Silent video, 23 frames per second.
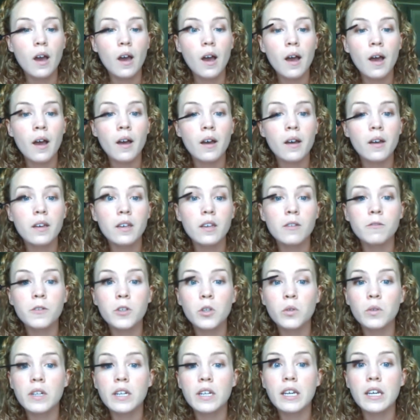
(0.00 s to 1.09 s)
If you
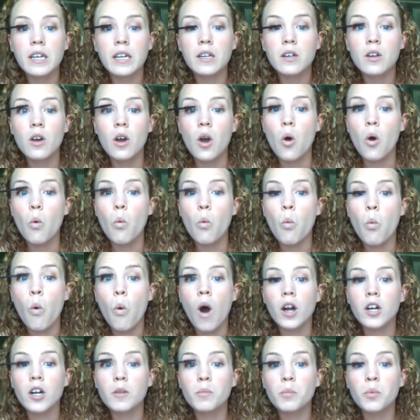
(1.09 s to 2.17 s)
need
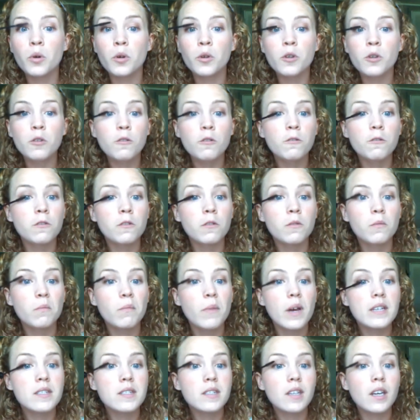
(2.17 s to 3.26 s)
waterproof
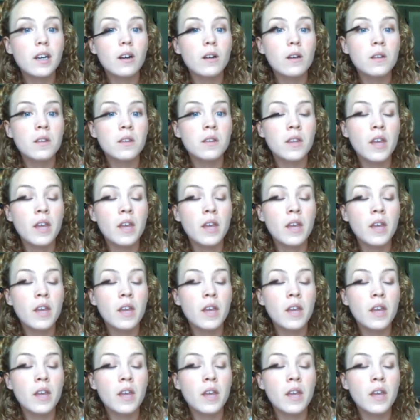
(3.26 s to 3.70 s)
mascara,